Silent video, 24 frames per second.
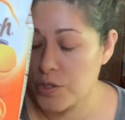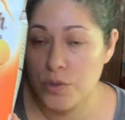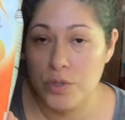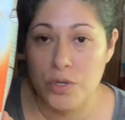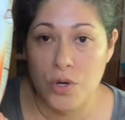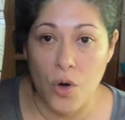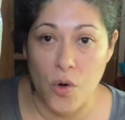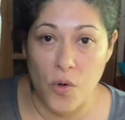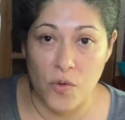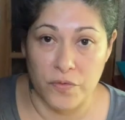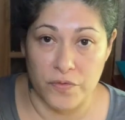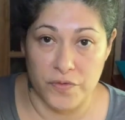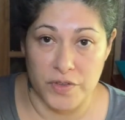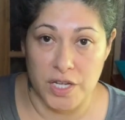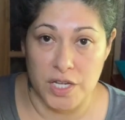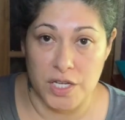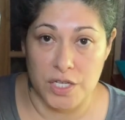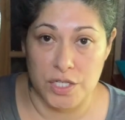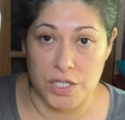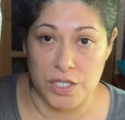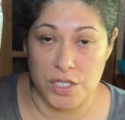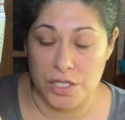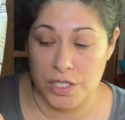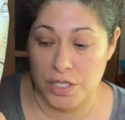Goldfish
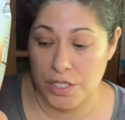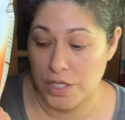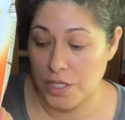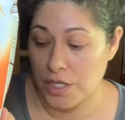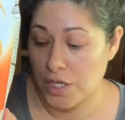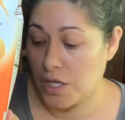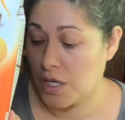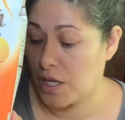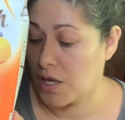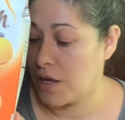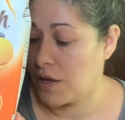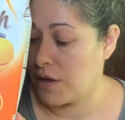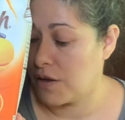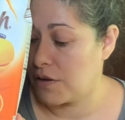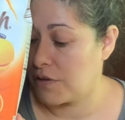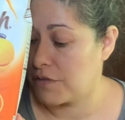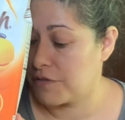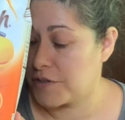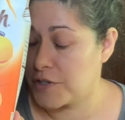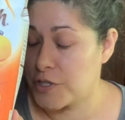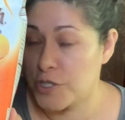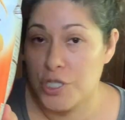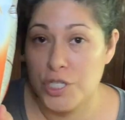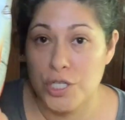
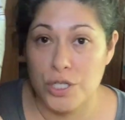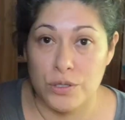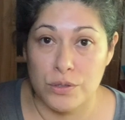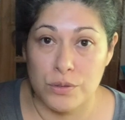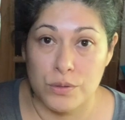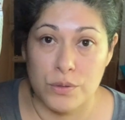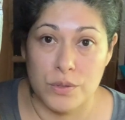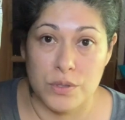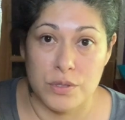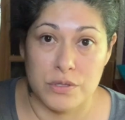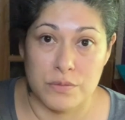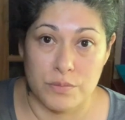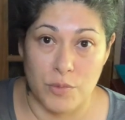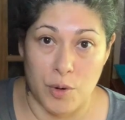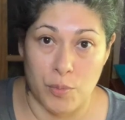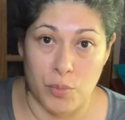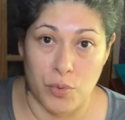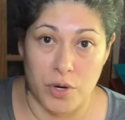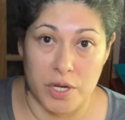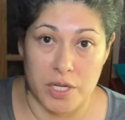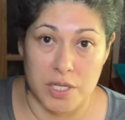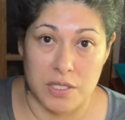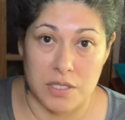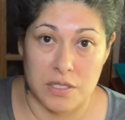for 2 smart
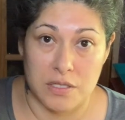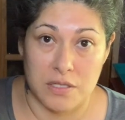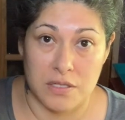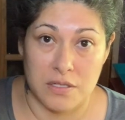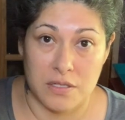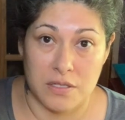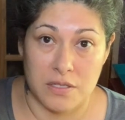points.